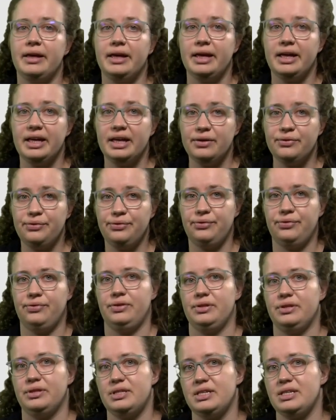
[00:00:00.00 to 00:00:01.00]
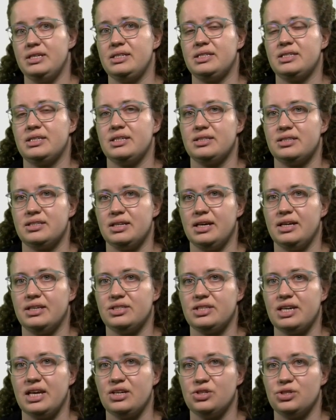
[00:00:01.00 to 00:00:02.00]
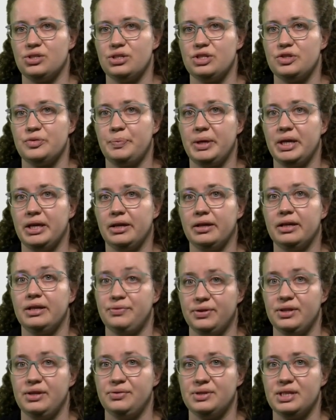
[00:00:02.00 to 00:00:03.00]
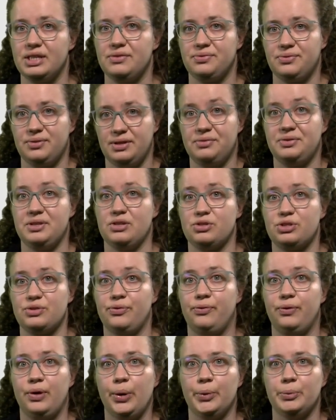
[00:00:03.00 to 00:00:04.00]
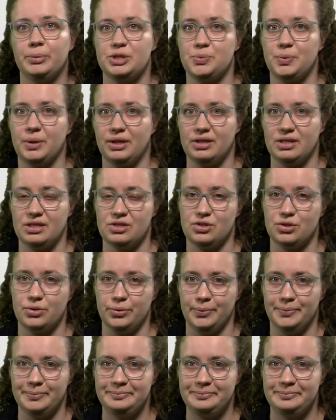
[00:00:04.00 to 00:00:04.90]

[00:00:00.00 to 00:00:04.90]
if this station is being, if, if, if, if there's a flow between these two.